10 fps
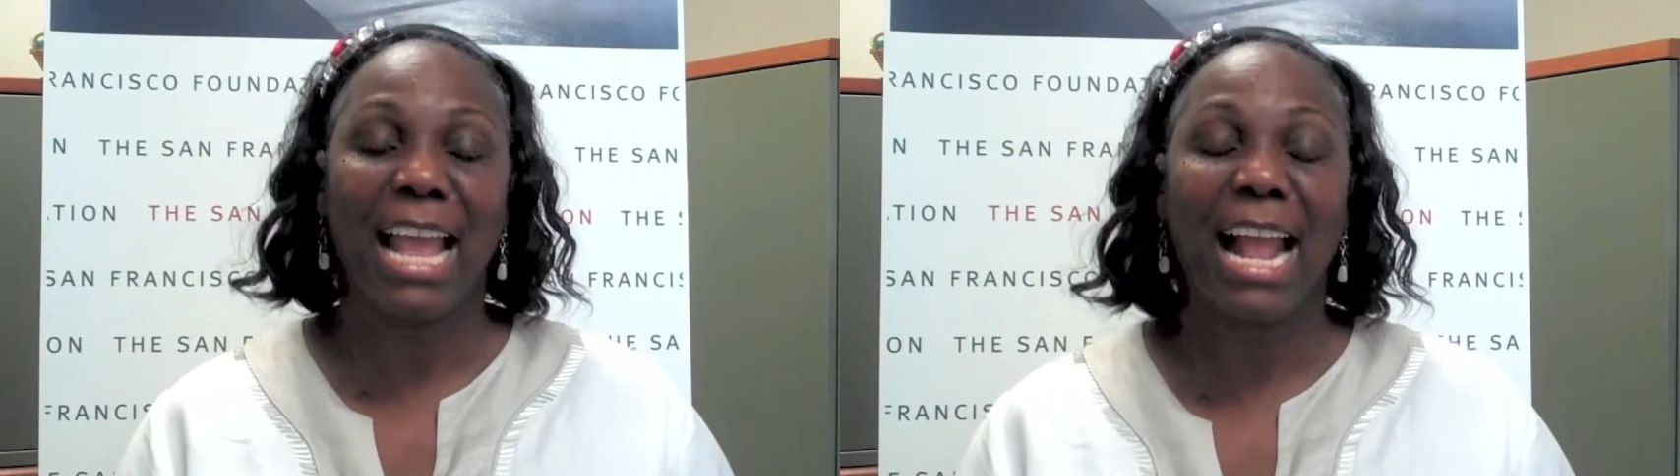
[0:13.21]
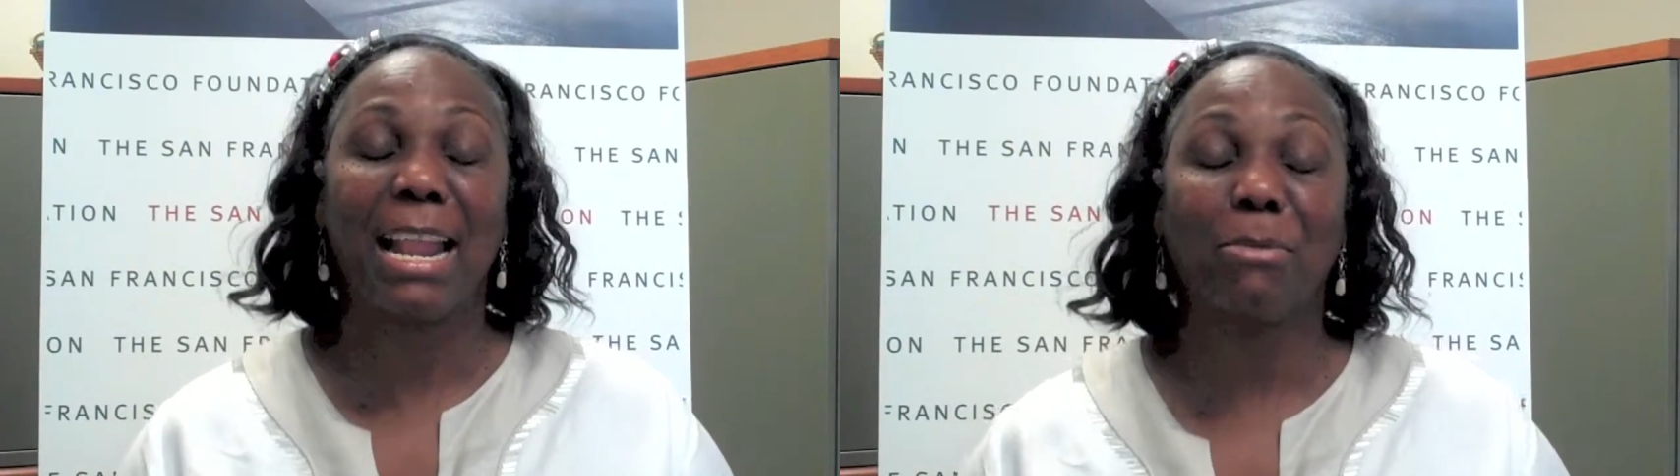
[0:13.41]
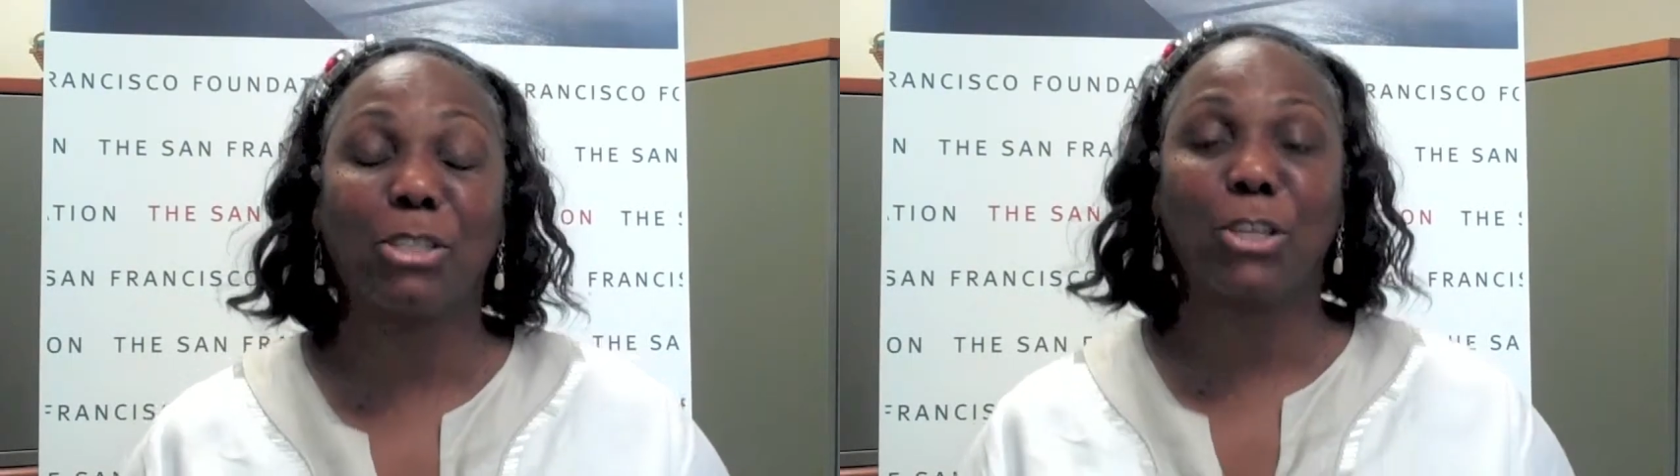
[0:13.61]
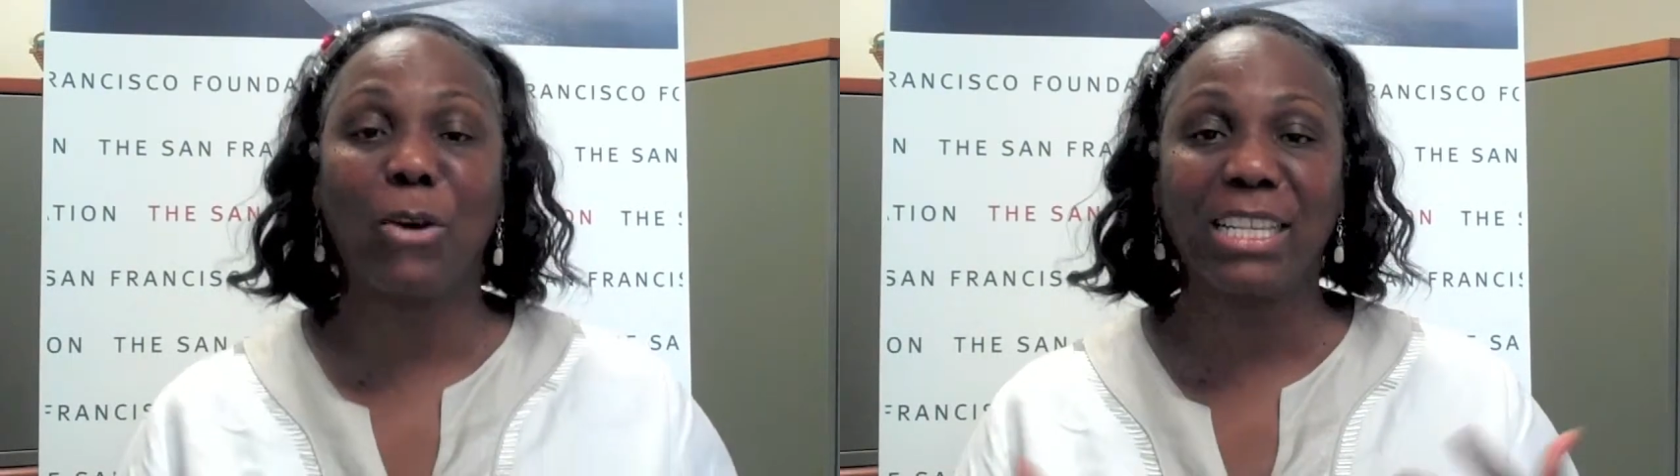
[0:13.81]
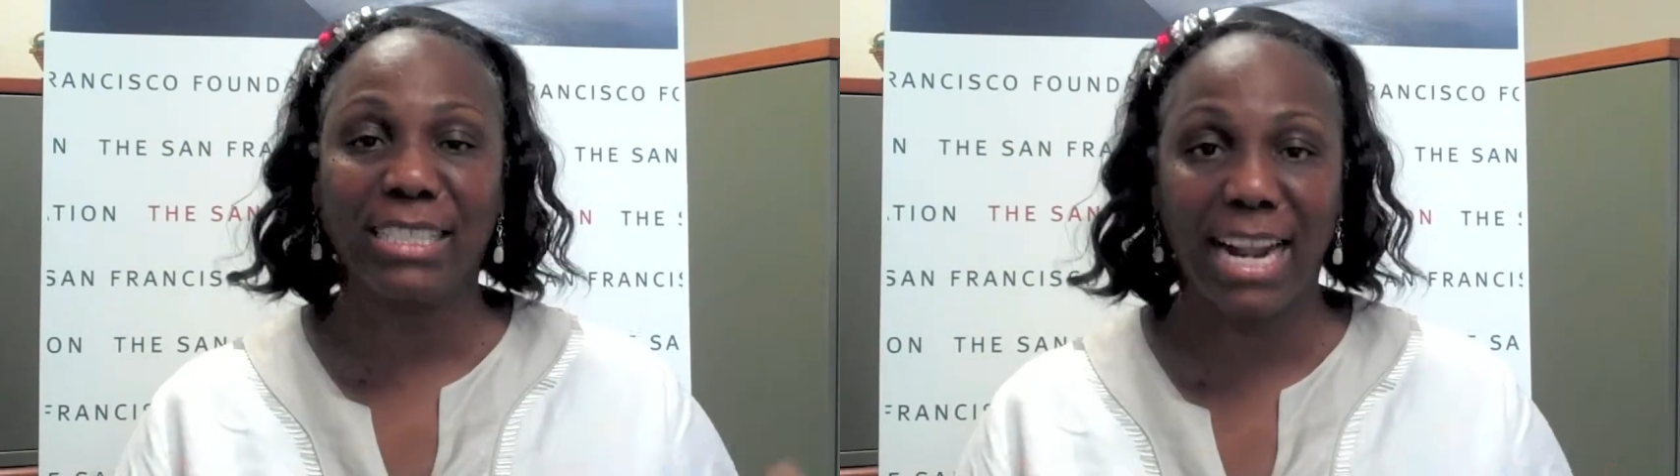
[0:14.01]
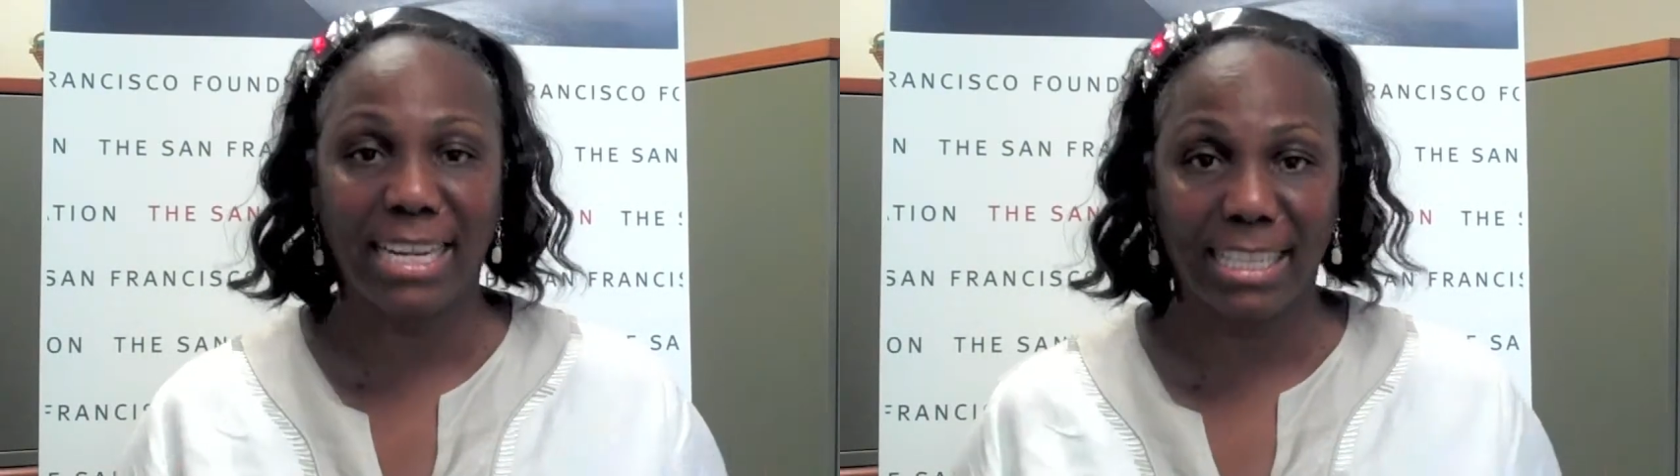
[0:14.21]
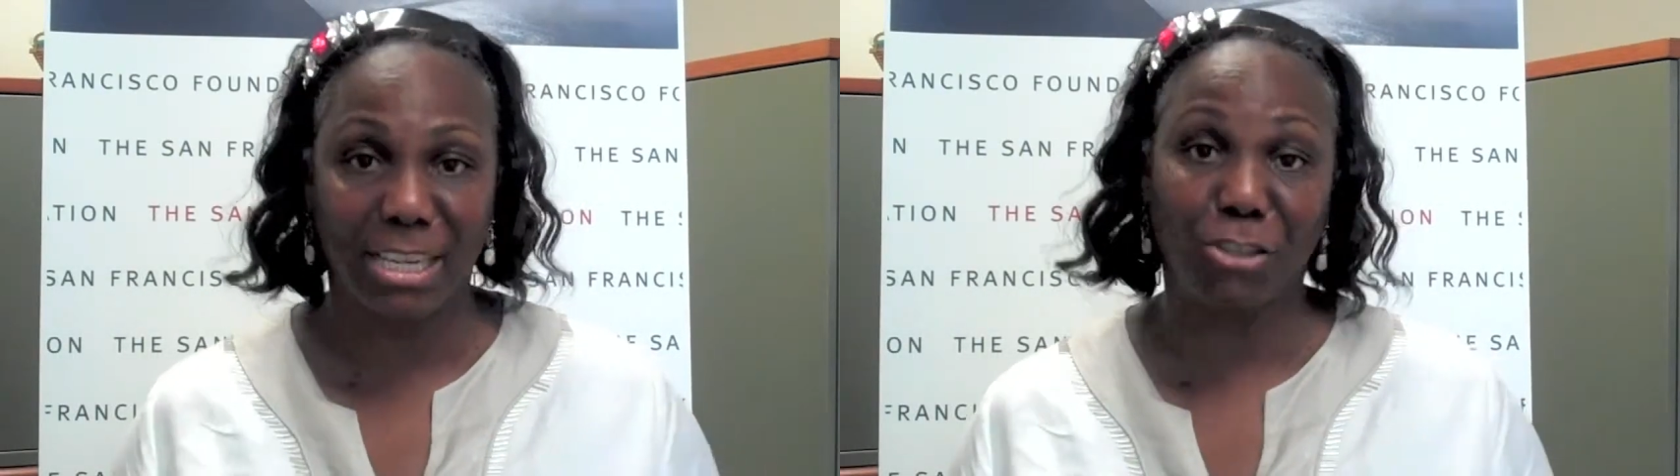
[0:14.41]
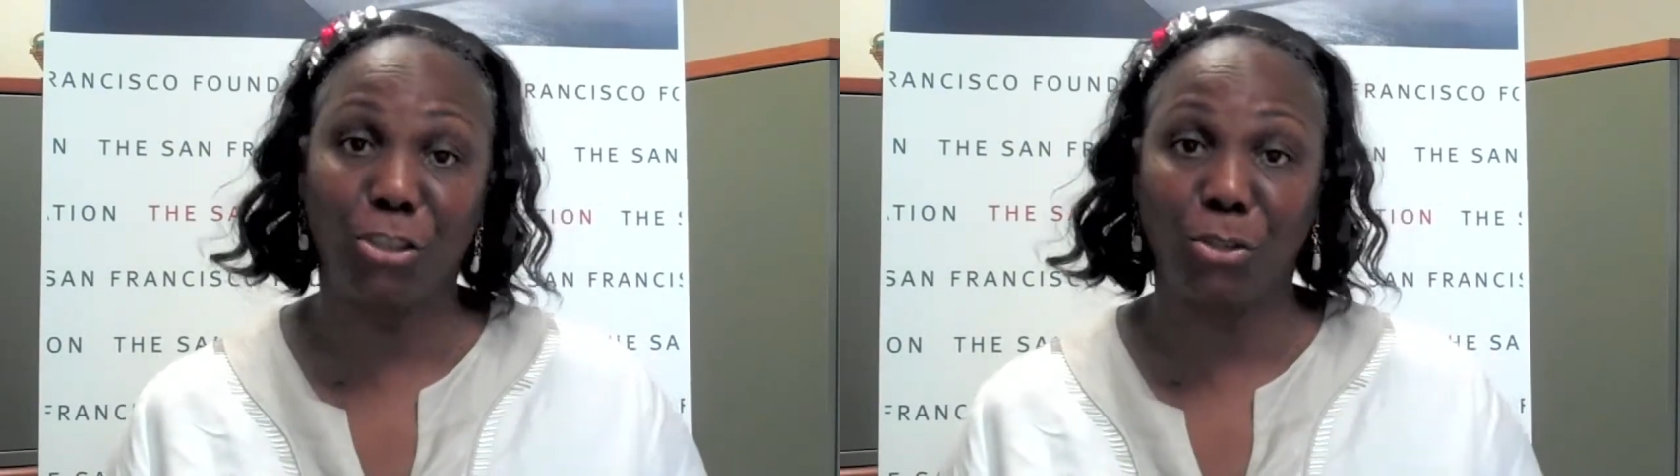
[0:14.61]
I am so excited to
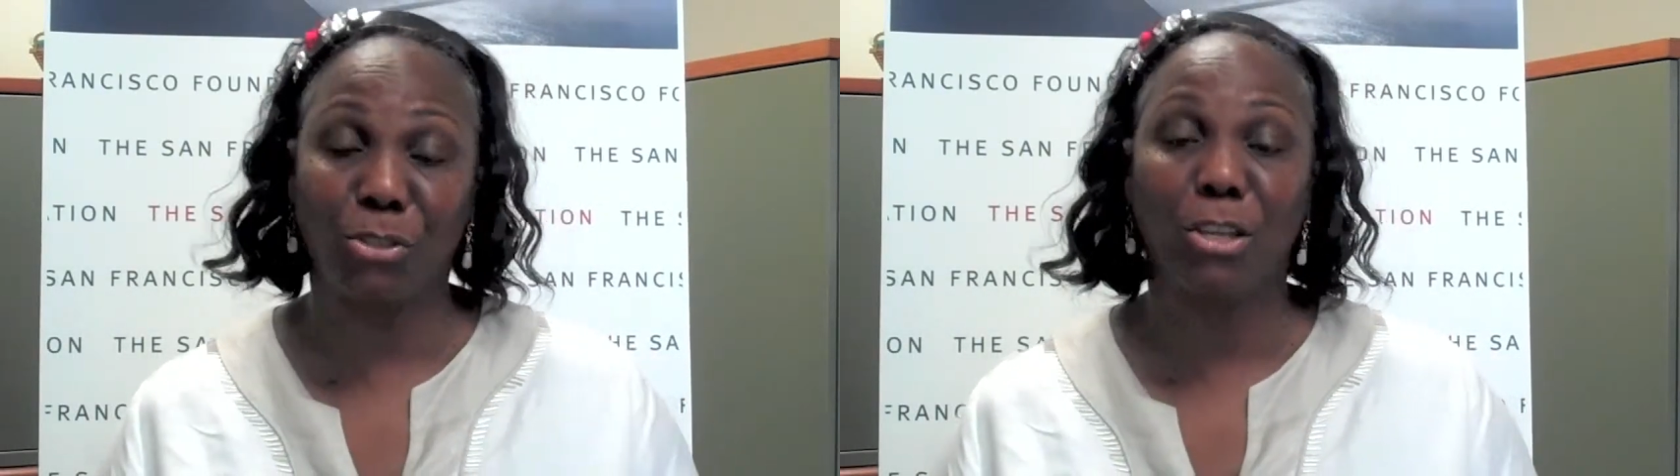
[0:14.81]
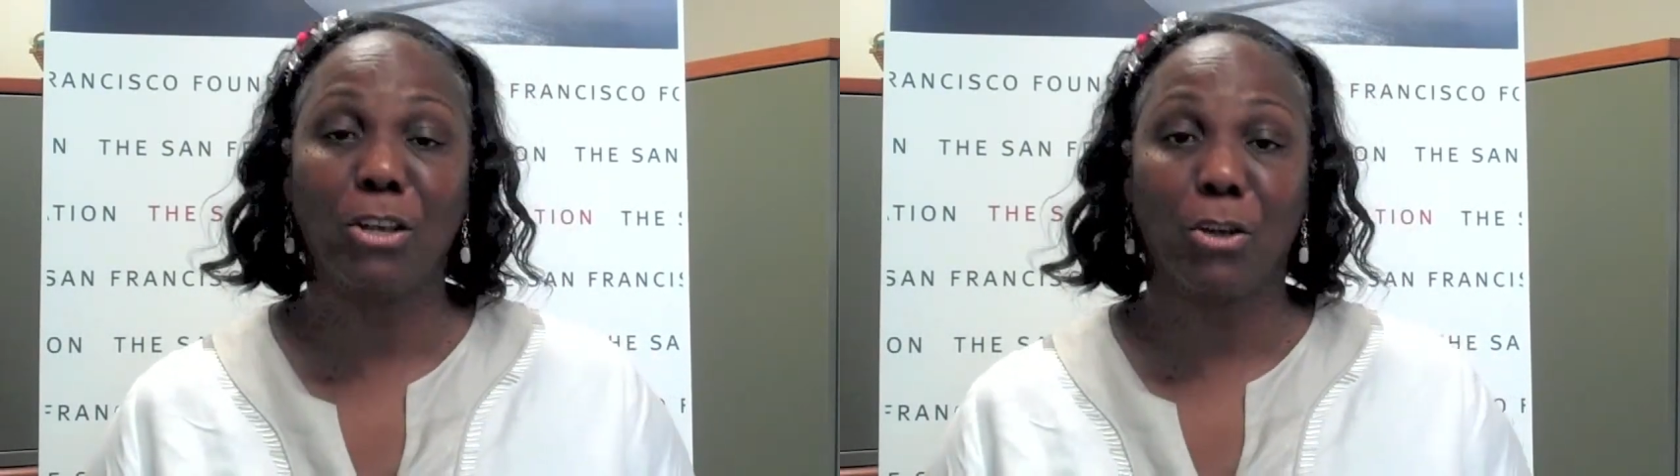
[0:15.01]
introduce